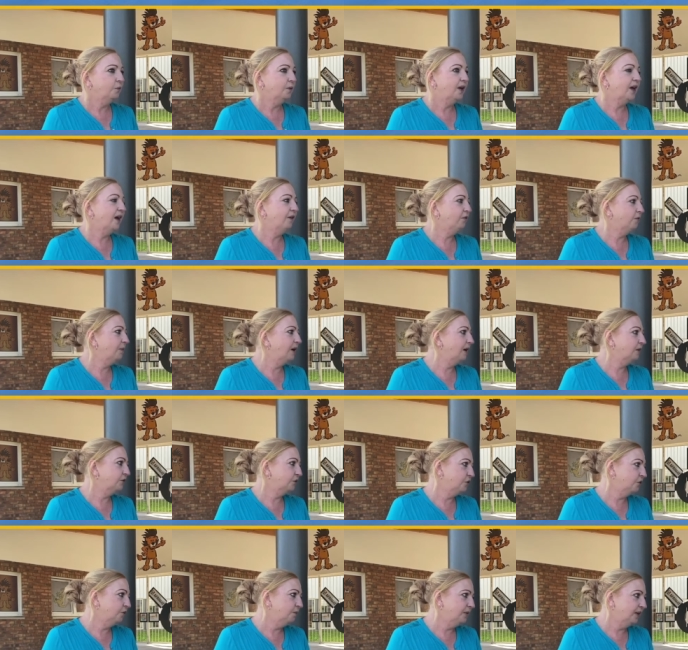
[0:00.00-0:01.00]
we have
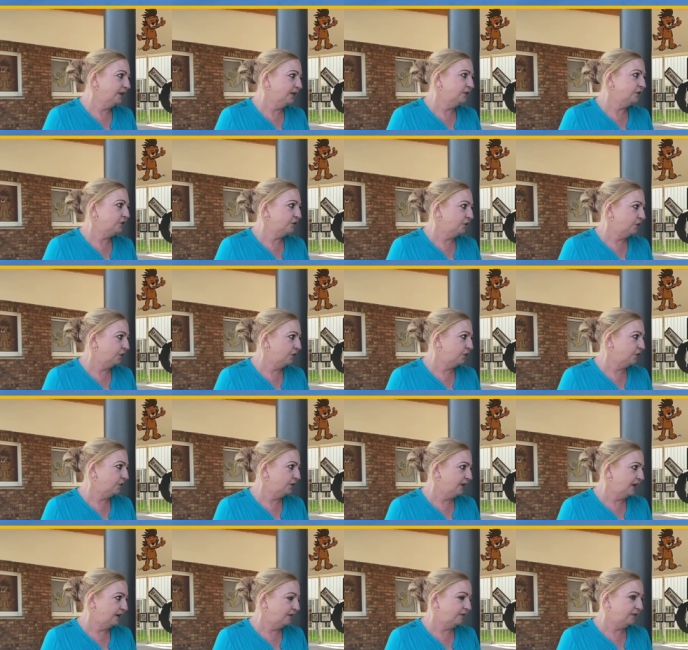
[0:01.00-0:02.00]
about two minutes to,
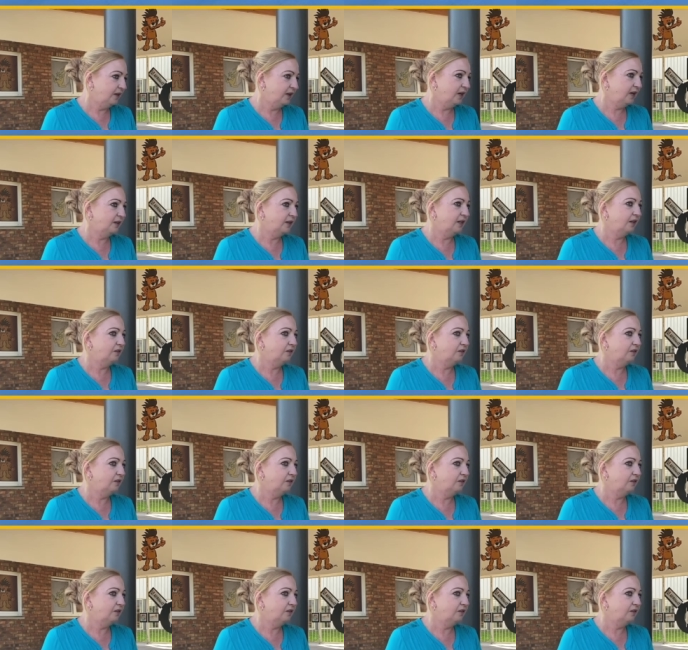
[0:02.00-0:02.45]
to get there.